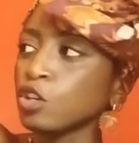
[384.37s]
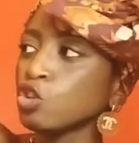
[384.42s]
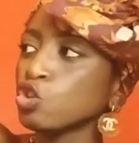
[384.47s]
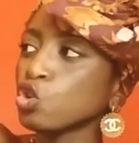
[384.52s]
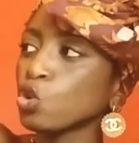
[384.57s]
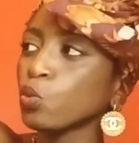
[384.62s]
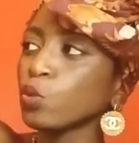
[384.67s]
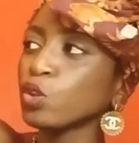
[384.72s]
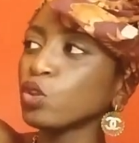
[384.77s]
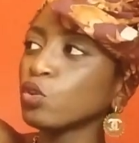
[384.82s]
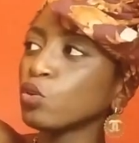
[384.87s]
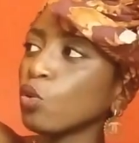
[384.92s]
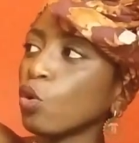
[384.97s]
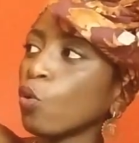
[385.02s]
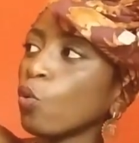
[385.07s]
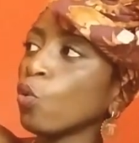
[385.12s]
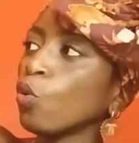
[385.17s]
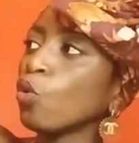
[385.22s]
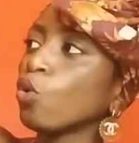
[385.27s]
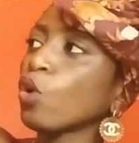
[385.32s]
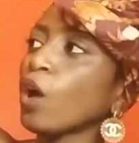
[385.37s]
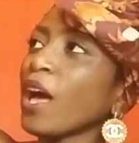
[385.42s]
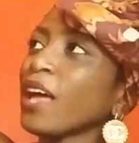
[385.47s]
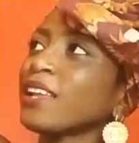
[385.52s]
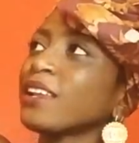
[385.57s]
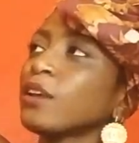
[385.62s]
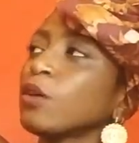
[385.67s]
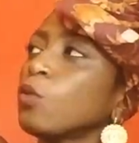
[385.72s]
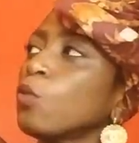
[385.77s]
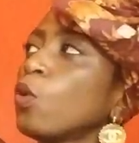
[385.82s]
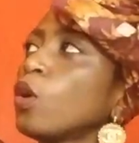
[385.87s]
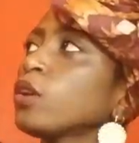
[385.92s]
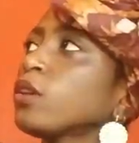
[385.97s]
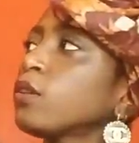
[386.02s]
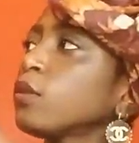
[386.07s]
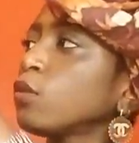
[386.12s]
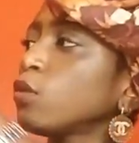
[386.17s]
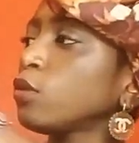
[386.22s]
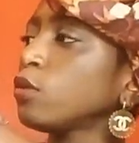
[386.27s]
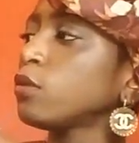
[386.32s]
So
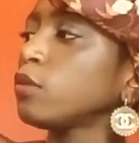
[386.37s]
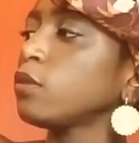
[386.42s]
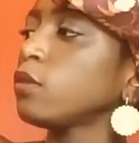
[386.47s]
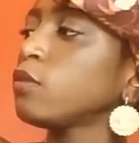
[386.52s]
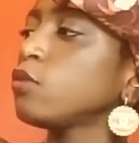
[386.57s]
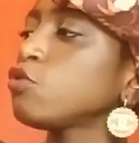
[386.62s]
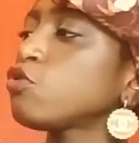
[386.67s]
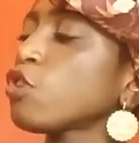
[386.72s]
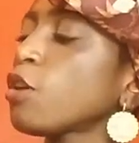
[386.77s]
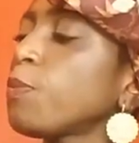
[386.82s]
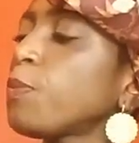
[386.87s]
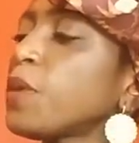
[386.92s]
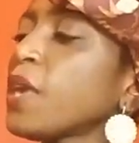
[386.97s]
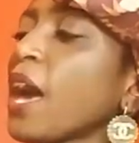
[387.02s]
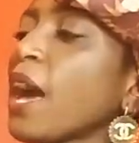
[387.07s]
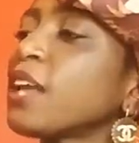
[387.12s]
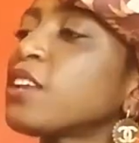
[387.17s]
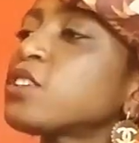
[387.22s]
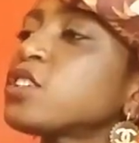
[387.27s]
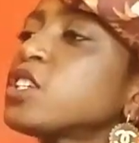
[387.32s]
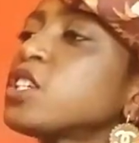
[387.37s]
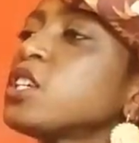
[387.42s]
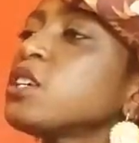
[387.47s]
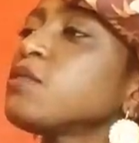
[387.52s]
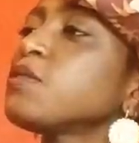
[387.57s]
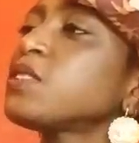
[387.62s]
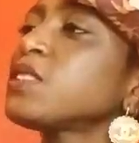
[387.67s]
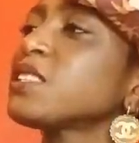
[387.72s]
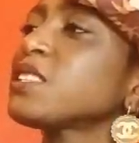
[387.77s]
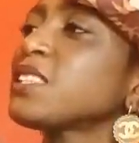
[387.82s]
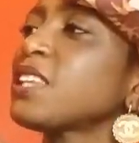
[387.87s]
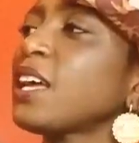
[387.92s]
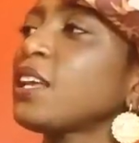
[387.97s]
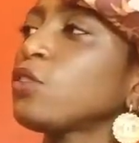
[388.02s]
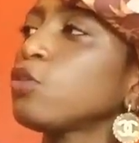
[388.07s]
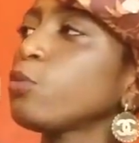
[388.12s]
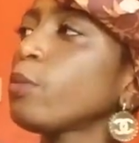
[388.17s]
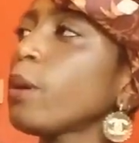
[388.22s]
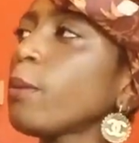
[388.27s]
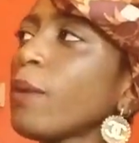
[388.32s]
what drapey achieves is
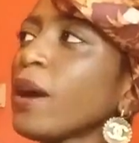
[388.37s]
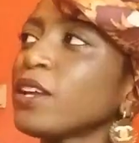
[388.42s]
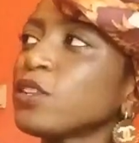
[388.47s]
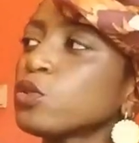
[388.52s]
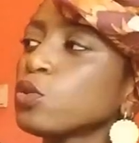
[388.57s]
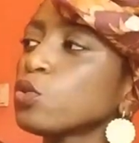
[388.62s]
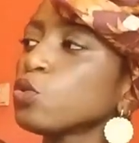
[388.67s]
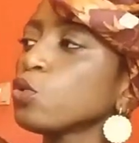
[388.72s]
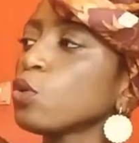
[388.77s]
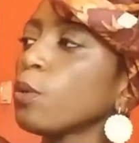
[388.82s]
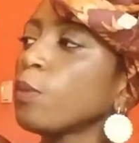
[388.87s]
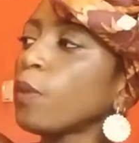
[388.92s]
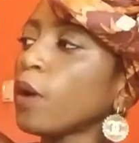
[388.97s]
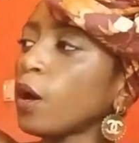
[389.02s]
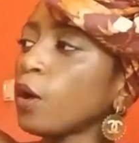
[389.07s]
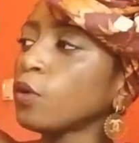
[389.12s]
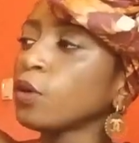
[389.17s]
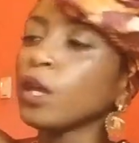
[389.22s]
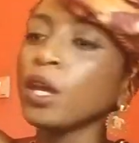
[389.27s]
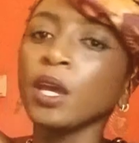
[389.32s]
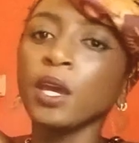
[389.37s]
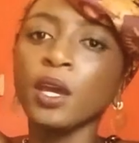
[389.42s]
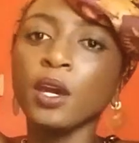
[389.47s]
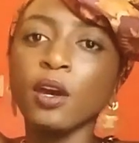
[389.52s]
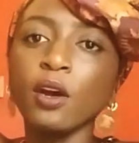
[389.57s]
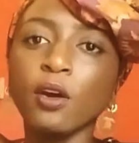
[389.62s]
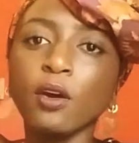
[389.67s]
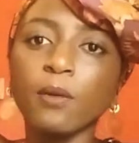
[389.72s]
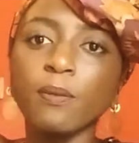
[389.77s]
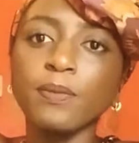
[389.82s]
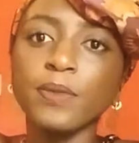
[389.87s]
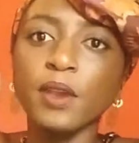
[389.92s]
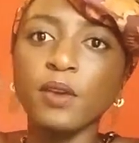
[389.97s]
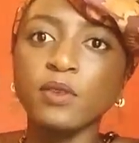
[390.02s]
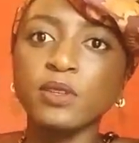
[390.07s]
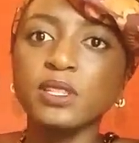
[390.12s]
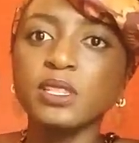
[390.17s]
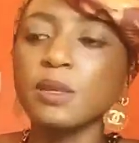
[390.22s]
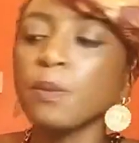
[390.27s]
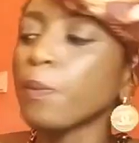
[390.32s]
that, remember I told you about
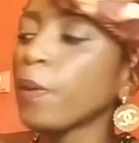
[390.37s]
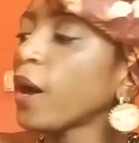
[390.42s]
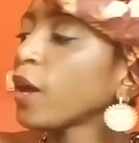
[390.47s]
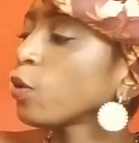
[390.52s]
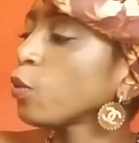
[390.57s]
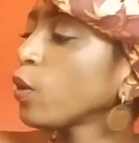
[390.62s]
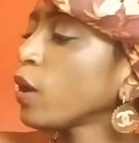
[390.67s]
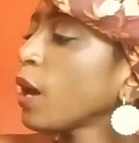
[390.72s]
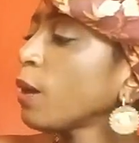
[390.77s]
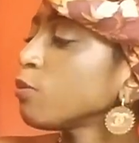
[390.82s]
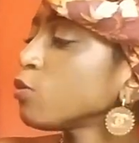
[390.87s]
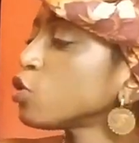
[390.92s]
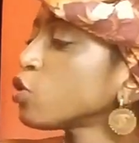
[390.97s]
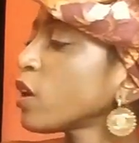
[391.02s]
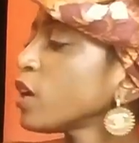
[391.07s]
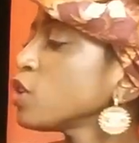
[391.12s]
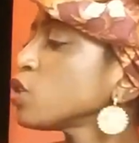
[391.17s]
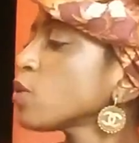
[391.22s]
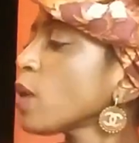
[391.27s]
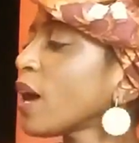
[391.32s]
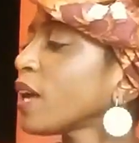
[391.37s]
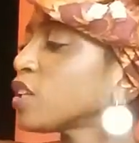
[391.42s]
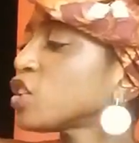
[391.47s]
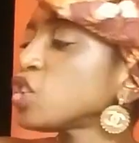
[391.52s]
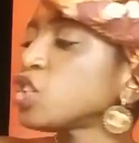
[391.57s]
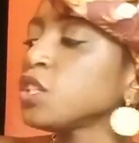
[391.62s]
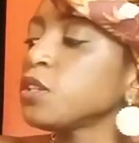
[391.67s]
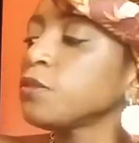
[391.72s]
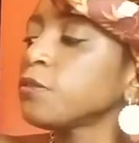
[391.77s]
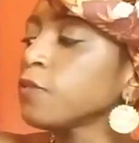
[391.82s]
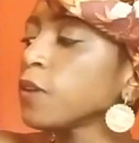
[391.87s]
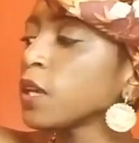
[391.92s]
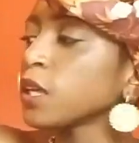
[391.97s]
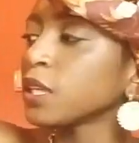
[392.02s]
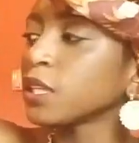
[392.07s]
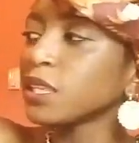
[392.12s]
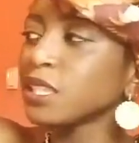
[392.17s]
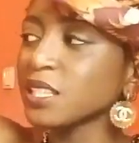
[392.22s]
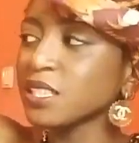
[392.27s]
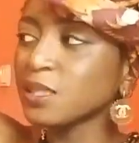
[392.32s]
there is a part where I'm trying to achieve
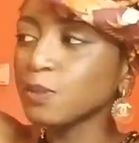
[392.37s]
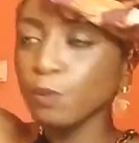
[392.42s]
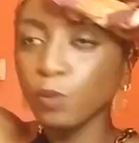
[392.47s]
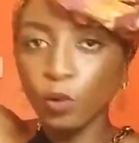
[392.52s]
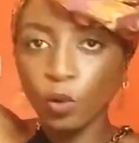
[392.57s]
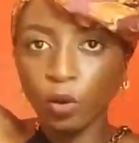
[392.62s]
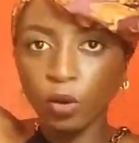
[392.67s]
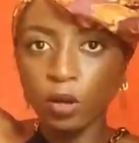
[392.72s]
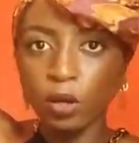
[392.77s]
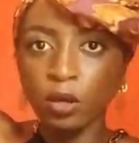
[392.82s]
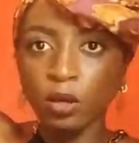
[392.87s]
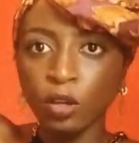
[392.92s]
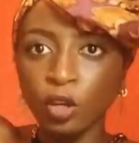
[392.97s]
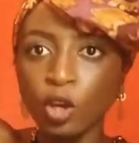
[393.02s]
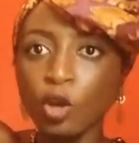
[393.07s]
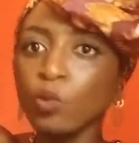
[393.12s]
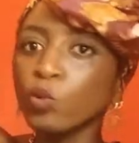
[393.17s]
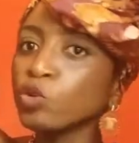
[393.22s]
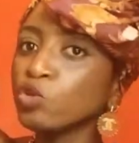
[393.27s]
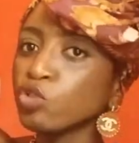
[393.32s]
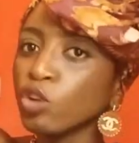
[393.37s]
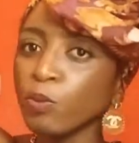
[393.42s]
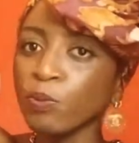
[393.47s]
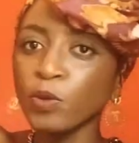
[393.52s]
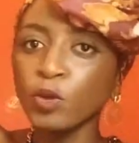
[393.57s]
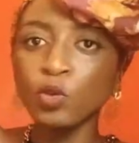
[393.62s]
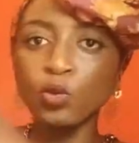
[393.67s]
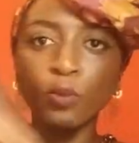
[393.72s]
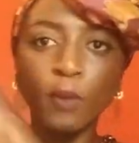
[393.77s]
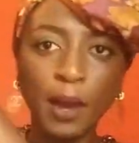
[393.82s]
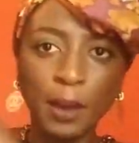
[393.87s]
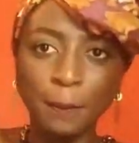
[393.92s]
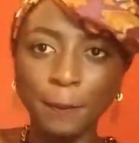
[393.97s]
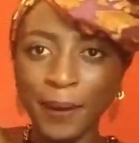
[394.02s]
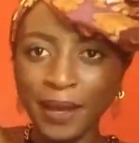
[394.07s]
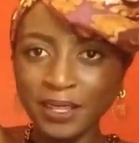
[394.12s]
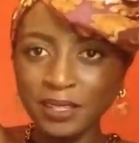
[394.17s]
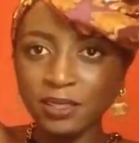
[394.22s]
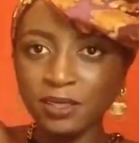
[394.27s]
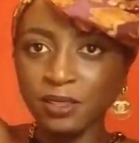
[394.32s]
this block. With drapey you
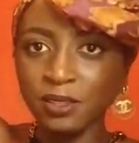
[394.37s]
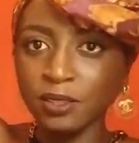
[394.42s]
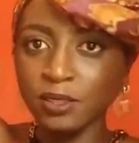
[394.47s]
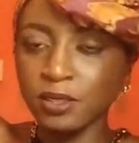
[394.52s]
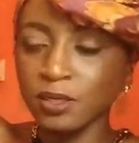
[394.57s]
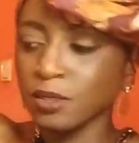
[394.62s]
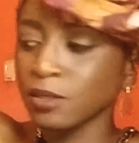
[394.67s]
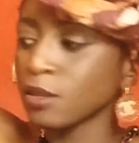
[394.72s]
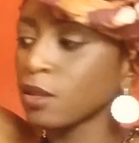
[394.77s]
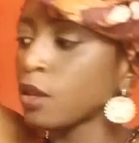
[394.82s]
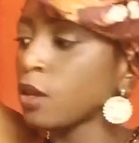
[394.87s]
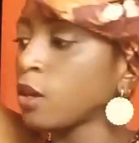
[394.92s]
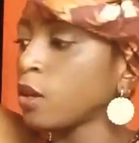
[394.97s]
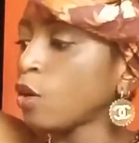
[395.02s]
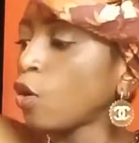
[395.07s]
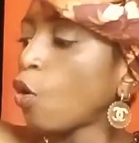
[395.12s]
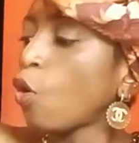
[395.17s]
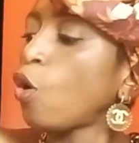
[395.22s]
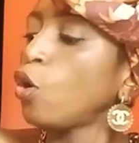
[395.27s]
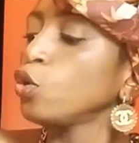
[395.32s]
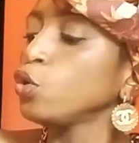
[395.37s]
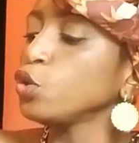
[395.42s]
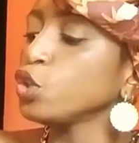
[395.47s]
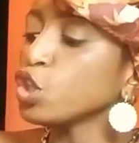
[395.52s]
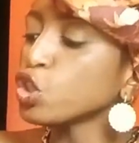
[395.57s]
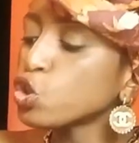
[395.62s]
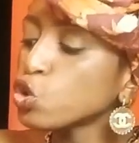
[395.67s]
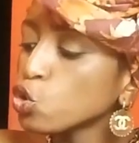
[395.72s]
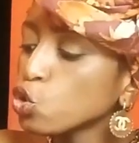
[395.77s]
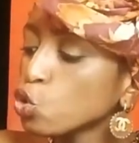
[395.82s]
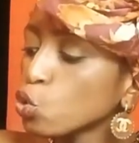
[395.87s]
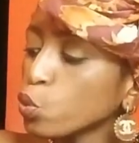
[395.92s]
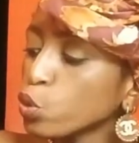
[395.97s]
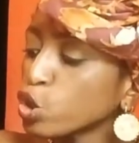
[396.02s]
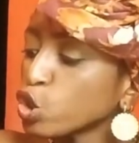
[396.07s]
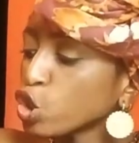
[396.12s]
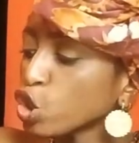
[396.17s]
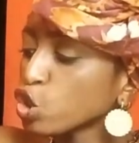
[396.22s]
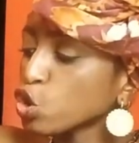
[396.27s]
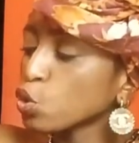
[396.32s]
bypass this. All you need to do
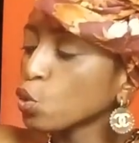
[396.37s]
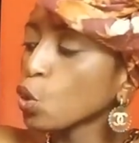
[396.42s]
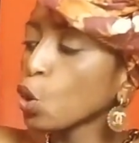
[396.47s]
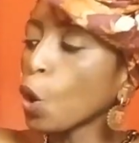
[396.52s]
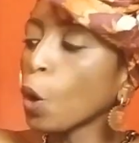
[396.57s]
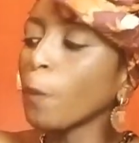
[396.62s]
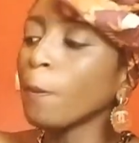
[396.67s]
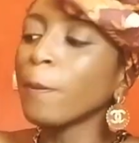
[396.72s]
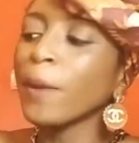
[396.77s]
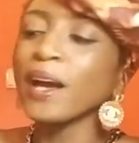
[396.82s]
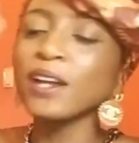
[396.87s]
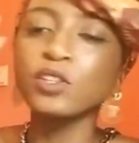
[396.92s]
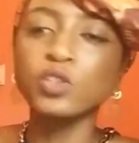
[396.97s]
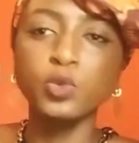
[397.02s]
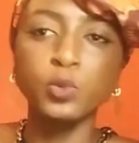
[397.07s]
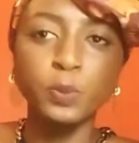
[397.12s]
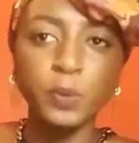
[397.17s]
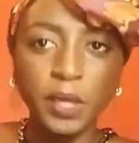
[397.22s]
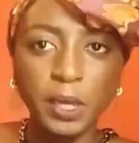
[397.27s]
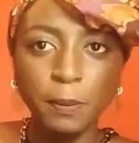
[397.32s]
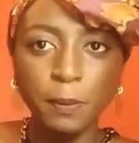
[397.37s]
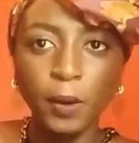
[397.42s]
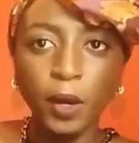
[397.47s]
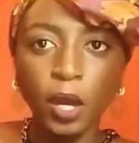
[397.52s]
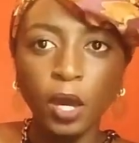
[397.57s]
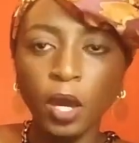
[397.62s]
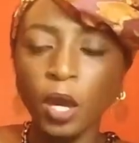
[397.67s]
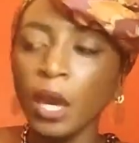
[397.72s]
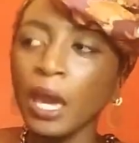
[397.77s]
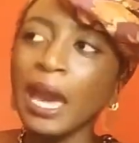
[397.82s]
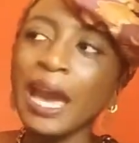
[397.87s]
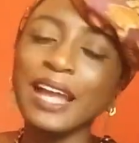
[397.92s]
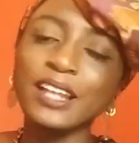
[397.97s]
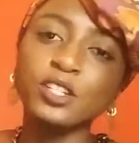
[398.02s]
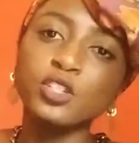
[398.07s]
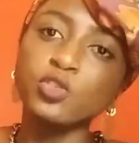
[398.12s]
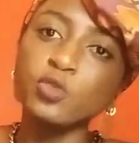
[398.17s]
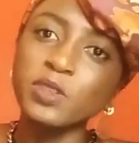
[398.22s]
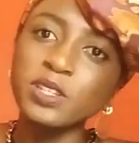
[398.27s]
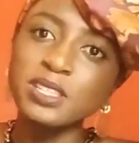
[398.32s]
is just to come back to paper
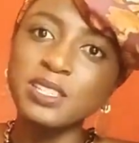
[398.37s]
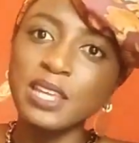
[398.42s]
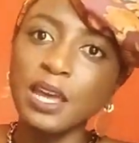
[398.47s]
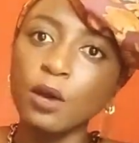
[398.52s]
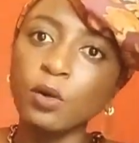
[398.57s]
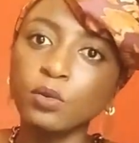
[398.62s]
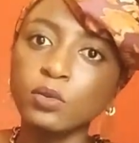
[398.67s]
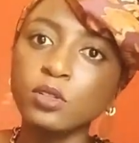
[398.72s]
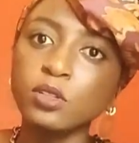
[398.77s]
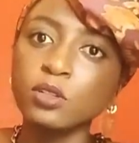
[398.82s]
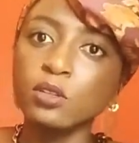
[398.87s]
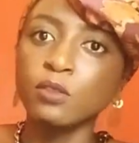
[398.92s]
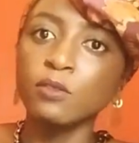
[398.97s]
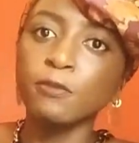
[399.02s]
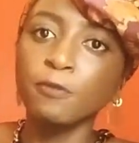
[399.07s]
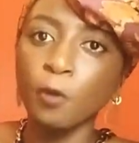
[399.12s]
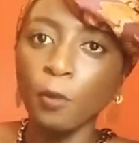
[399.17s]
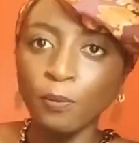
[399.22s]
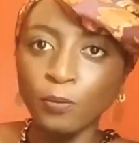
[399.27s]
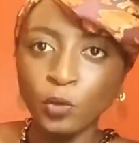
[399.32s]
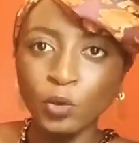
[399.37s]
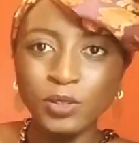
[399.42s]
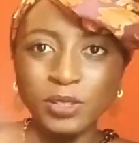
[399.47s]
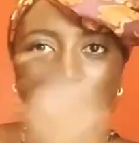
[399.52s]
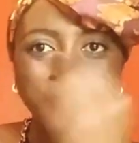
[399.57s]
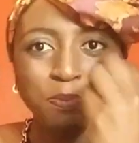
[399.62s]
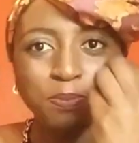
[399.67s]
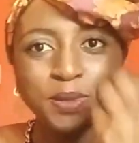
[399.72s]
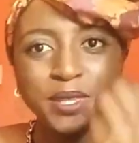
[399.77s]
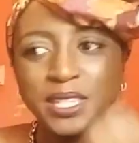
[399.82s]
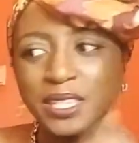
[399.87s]
and trace out from those